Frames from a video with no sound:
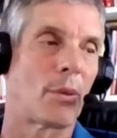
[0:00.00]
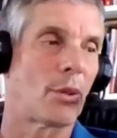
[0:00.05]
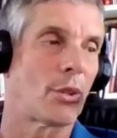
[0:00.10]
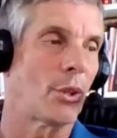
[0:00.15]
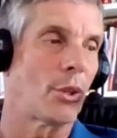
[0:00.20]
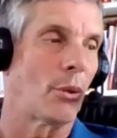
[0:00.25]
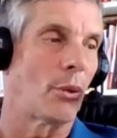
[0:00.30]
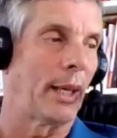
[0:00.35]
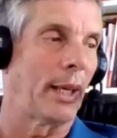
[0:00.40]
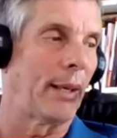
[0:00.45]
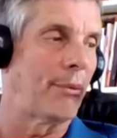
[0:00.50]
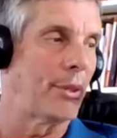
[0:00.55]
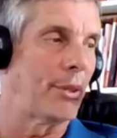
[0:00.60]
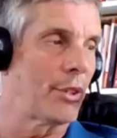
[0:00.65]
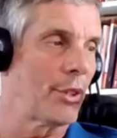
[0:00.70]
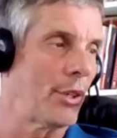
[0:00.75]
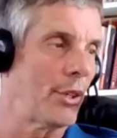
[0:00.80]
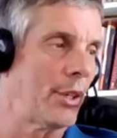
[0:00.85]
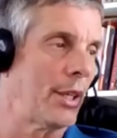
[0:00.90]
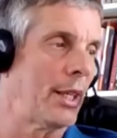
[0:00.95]
So life
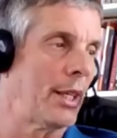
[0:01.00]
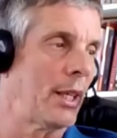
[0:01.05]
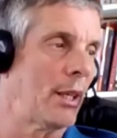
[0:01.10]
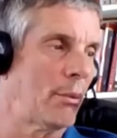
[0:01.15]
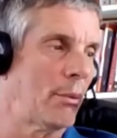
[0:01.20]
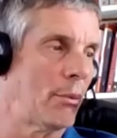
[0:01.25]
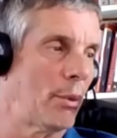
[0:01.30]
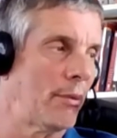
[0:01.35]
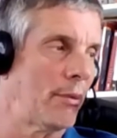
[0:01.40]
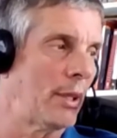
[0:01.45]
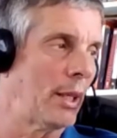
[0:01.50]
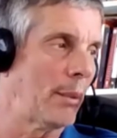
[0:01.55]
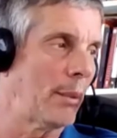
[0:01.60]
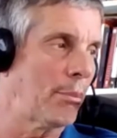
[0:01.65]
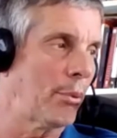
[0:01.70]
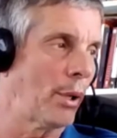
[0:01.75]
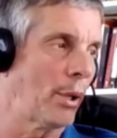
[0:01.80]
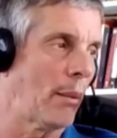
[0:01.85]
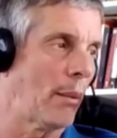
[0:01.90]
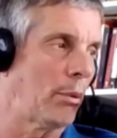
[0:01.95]
is good again. We've got
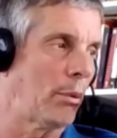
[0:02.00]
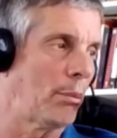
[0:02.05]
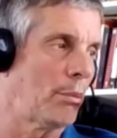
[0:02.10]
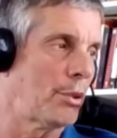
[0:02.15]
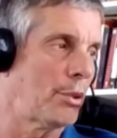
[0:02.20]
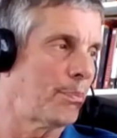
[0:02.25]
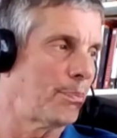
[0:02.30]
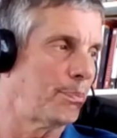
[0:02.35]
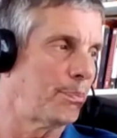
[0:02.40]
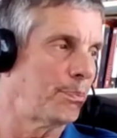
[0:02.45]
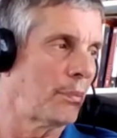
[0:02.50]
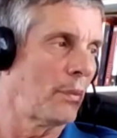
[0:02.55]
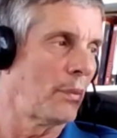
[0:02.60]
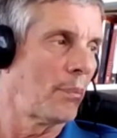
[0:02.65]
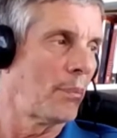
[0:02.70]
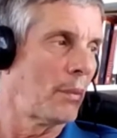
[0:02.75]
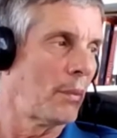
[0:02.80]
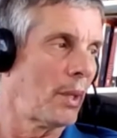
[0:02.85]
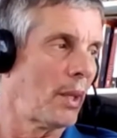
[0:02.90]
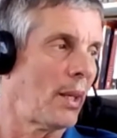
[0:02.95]
problems.
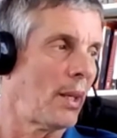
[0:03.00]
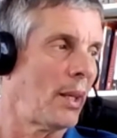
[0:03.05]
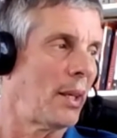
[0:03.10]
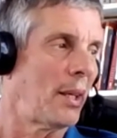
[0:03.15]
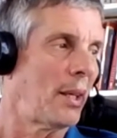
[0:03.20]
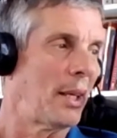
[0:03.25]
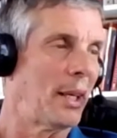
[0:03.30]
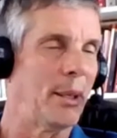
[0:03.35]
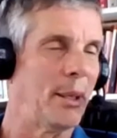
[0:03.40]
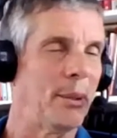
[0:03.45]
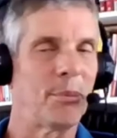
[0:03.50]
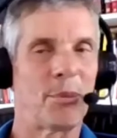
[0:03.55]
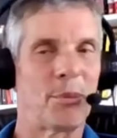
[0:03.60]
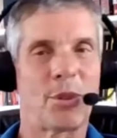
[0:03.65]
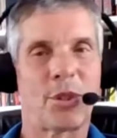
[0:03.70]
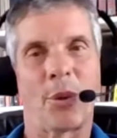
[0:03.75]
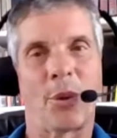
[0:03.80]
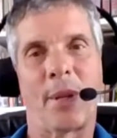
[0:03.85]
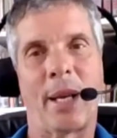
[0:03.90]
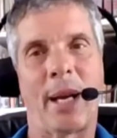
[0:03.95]
And uh, so